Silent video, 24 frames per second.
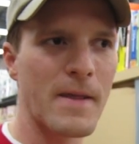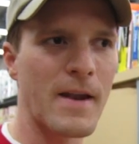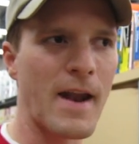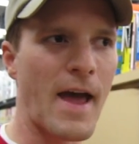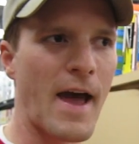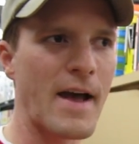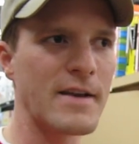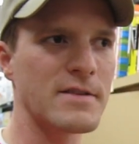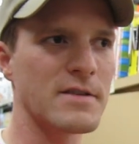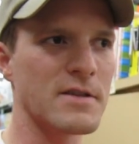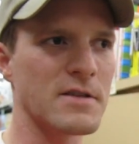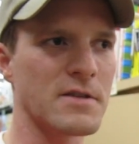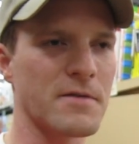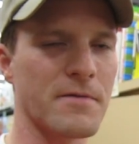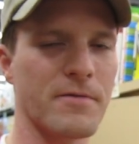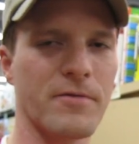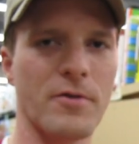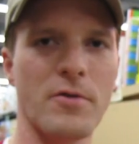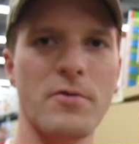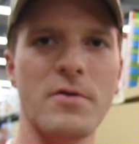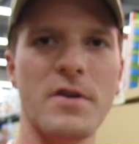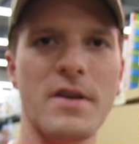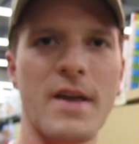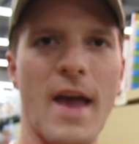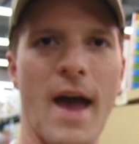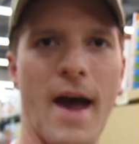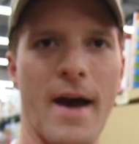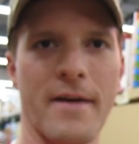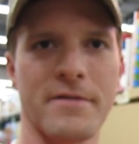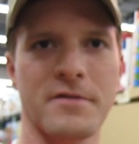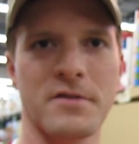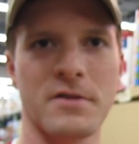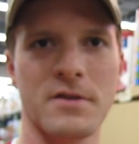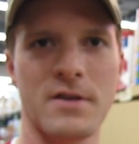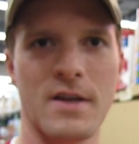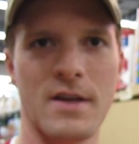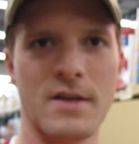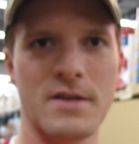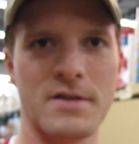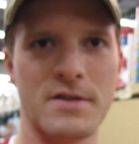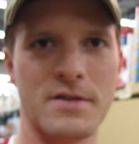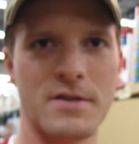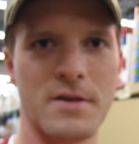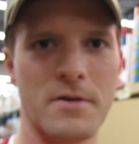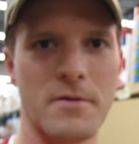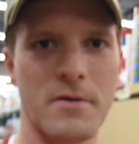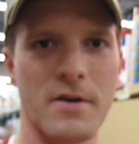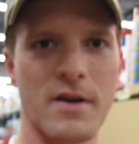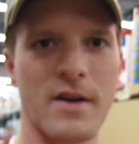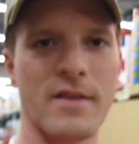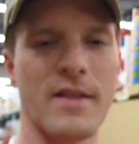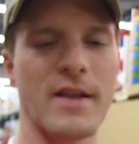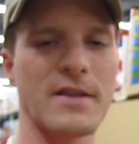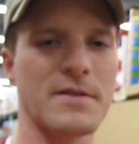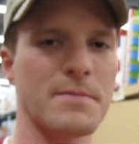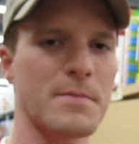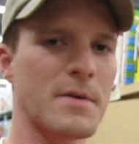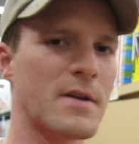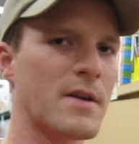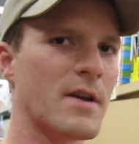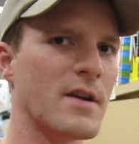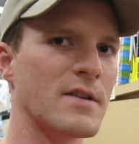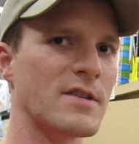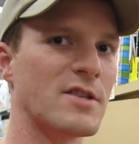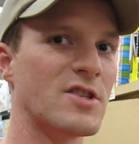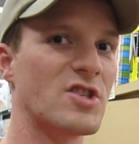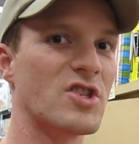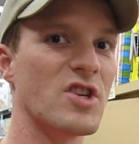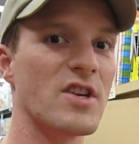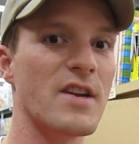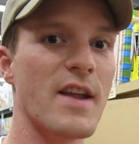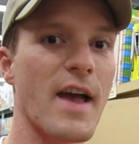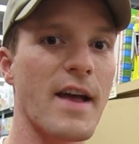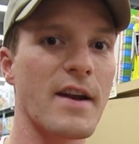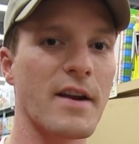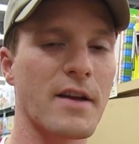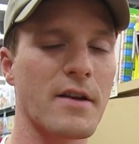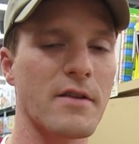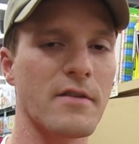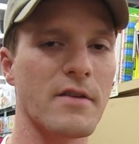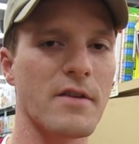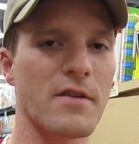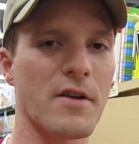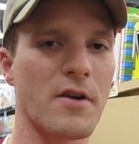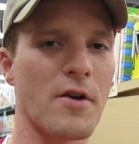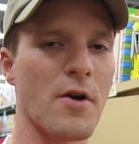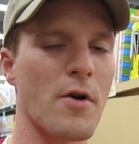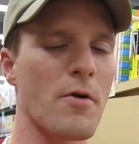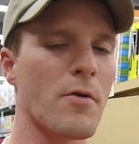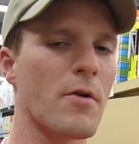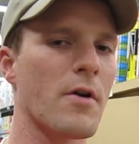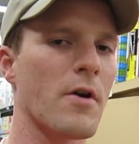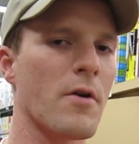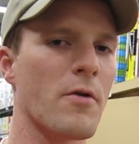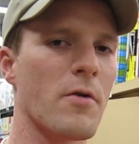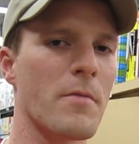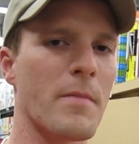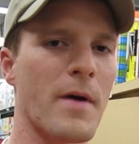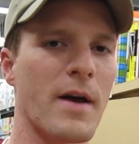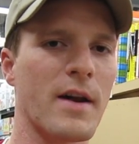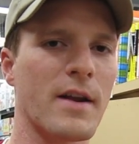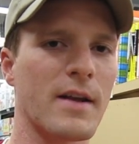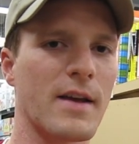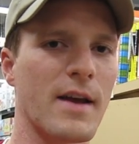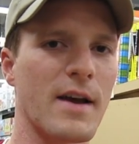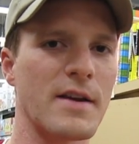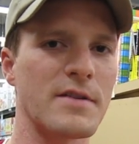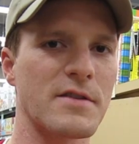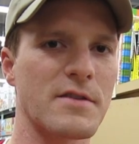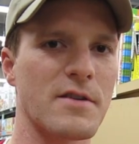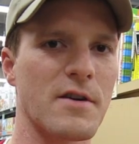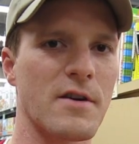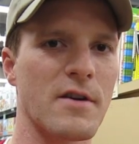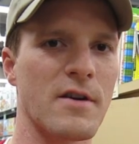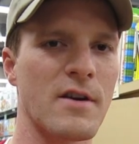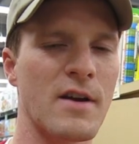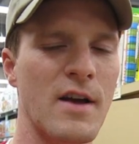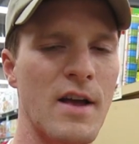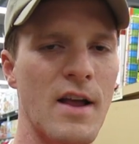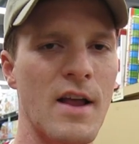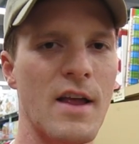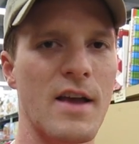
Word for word: It has this fruity aftertaste to it, and that's because genetically the cocoa in Madagascar